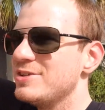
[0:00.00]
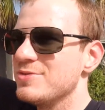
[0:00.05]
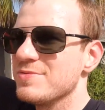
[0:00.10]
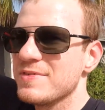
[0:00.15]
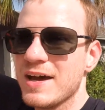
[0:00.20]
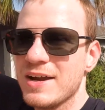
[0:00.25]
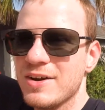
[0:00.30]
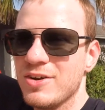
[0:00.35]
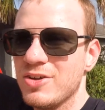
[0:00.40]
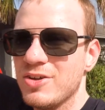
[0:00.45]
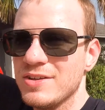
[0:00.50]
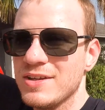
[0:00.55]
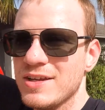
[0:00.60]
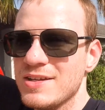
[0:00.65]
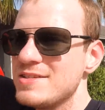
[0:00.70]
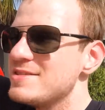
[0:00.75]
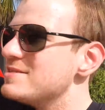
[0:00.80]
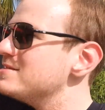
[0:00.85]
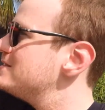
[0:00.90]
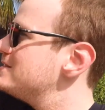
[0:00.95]
you've got it all
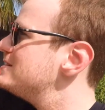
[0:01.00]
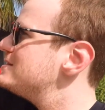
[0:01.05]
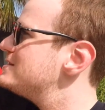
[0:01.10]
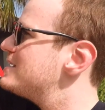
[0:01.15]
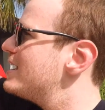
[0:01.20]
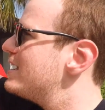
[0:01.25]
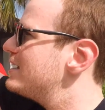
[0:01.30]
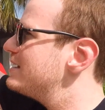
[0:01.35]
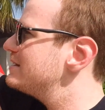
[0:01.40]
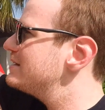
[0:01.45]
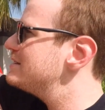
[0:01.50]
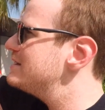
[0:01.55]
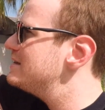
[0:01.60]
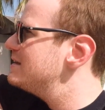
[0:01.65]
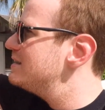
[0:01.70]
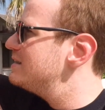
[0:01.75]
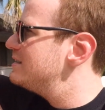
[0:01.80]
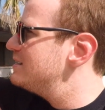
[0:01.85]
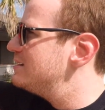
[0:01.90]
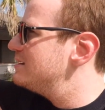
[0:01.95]
nice and detailed.
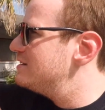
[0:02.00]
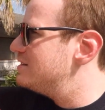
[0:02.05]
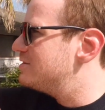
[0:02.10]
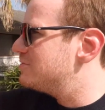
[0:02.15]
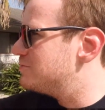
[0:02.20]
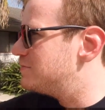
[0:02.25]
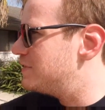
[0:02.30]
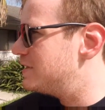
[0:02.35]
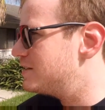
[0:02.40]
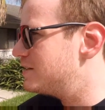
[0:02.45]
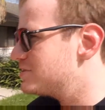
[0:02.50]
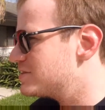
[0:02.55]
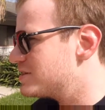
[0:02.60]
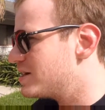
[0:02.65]
Your fingers